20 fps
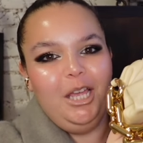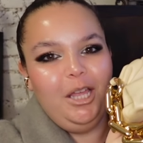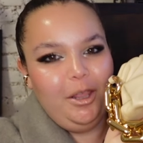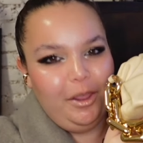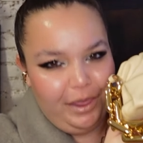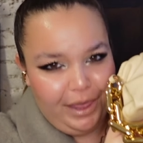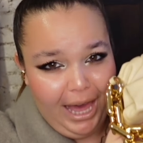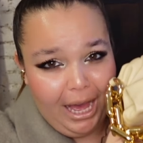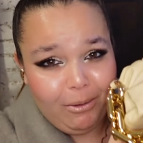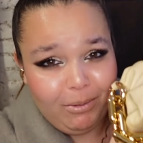
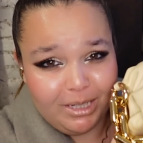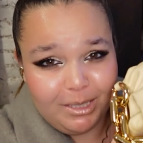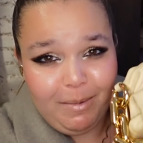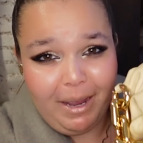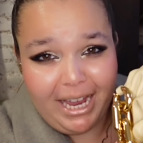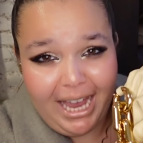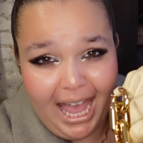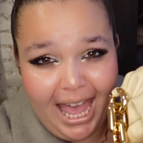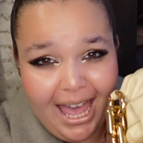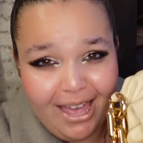that was
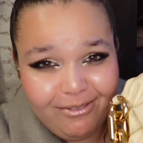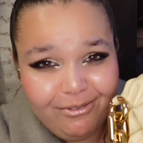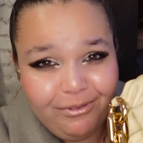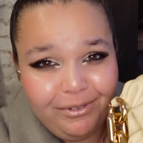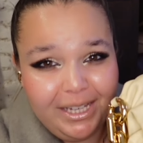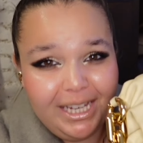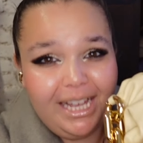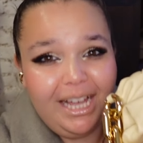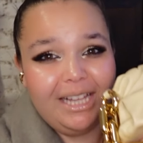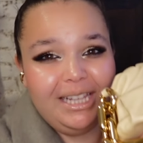my
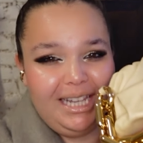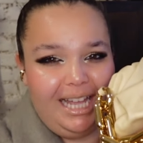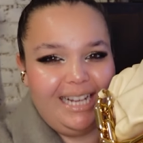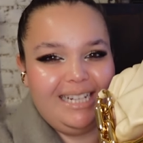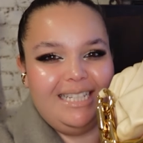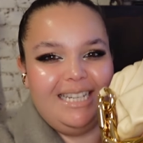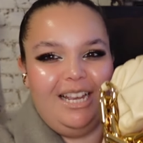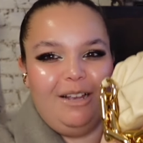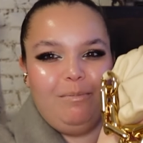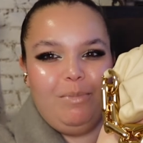heavy
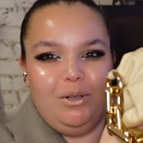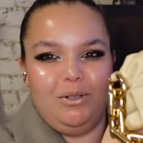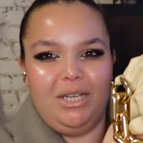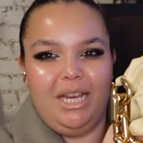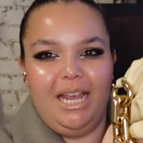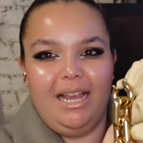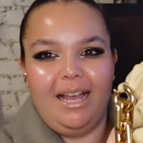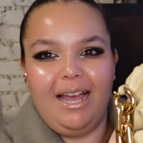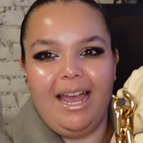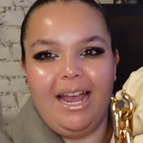collecting
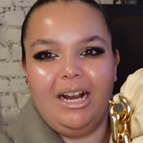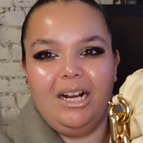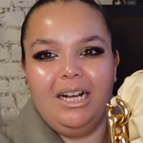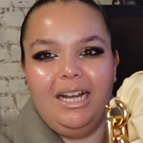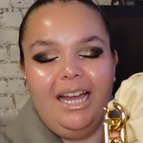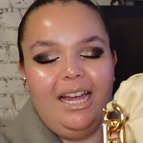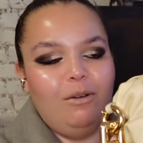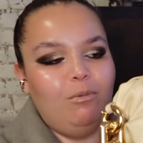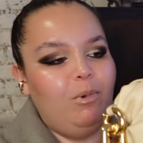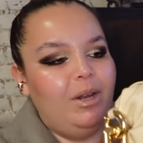Bottega
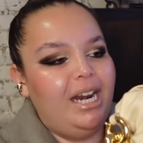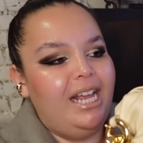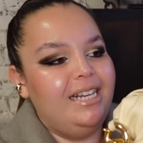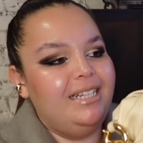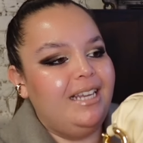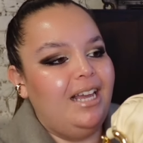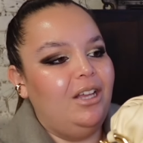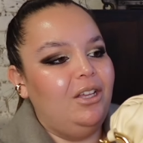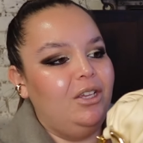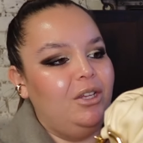era. And when I
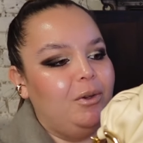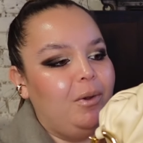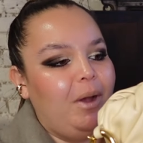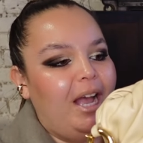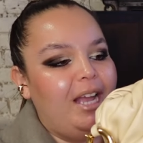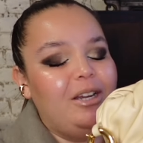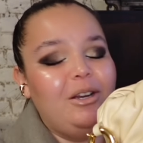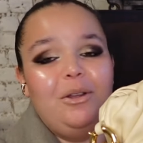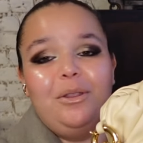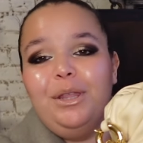tell you,
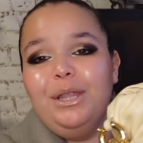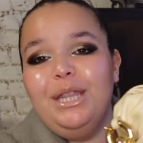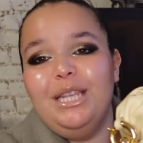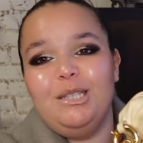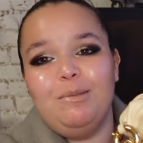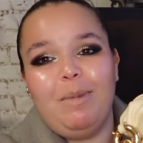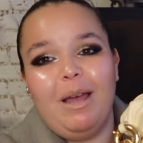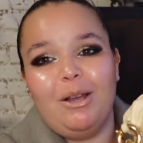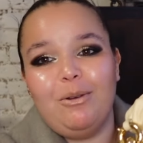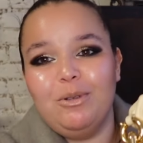I know that
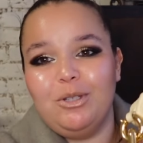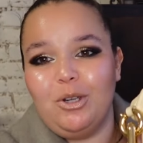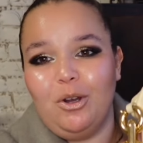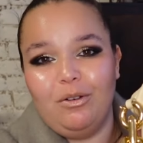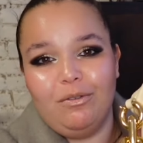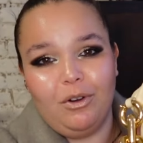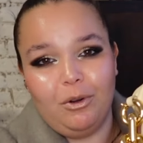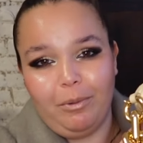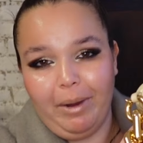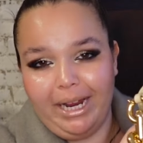this bag was
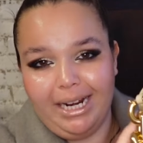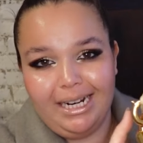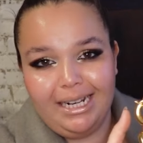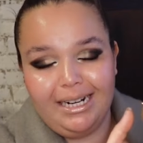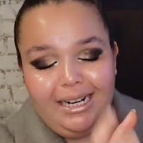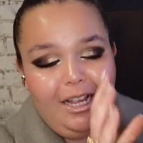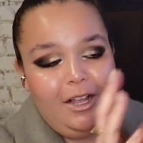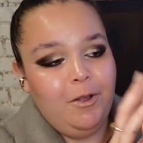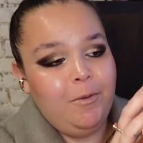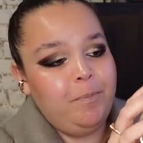
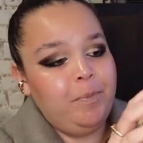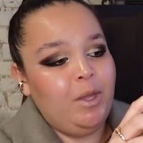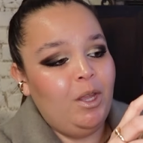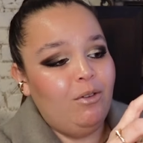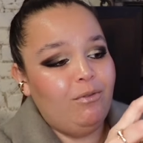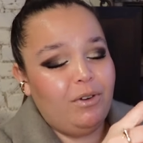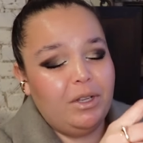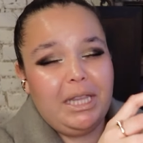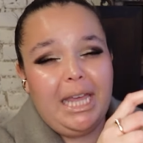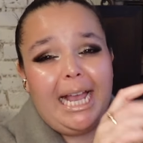overrated
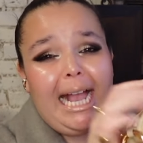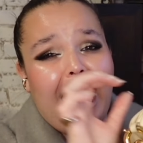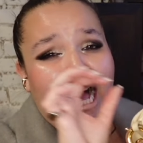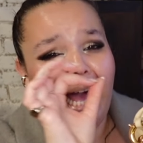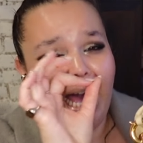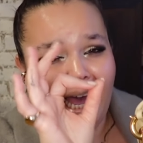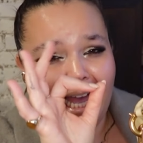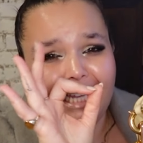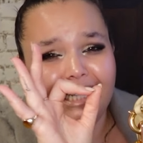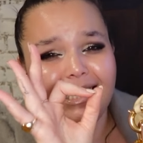for like a
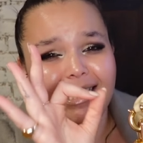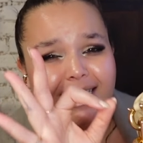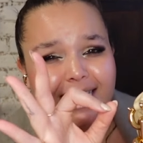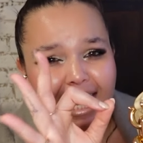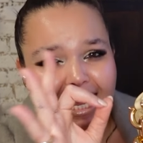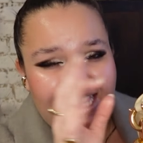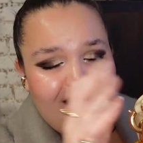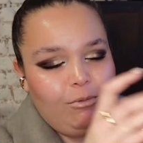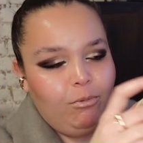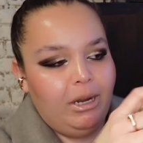hot
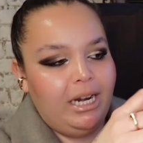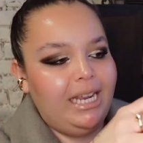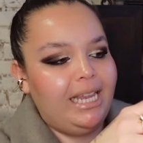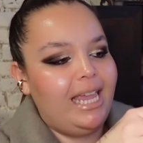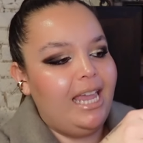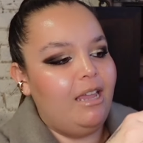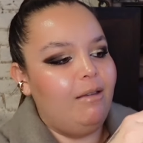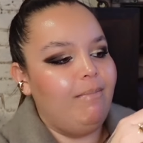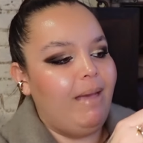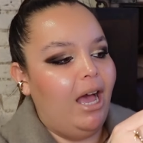second when it
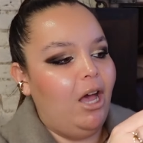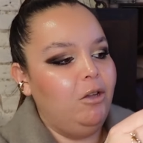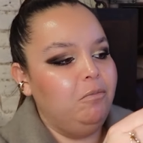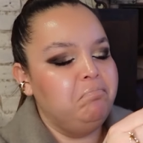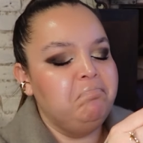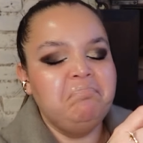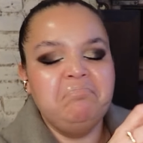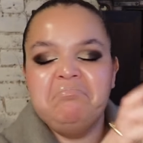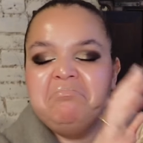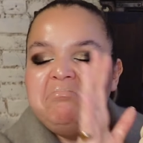came out,
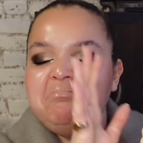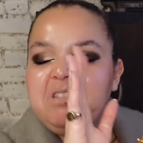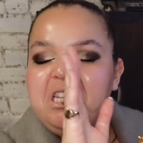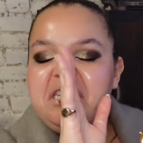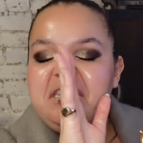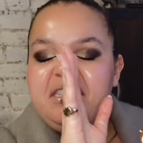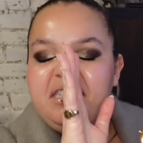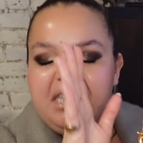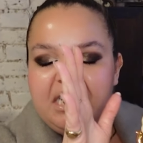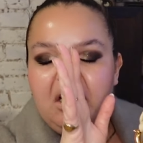
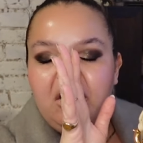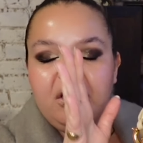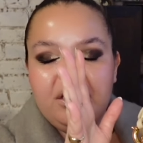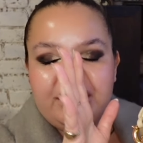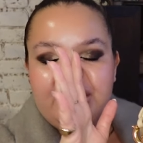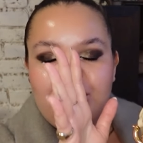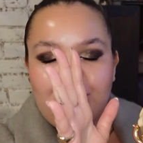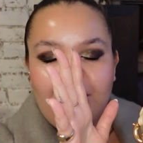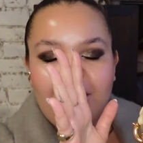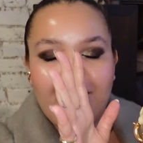Still,
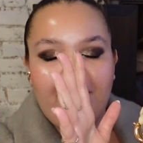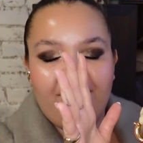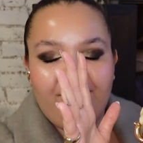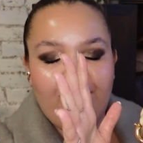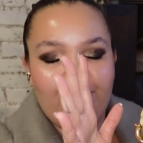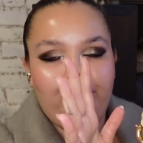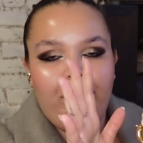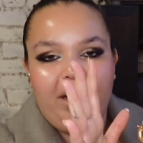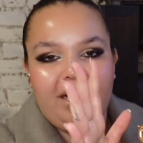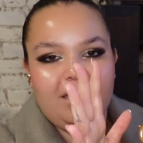this is one of my
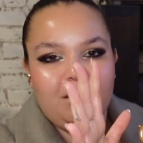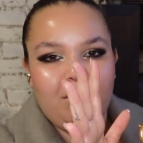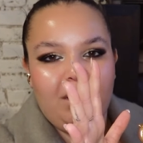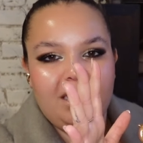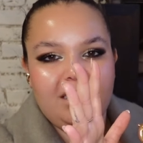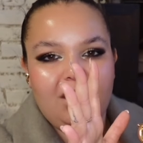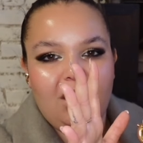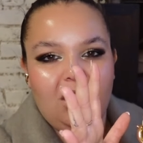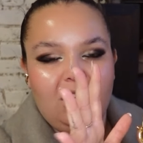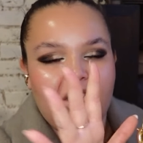favorite bags in my
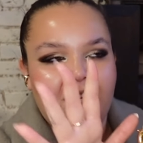entire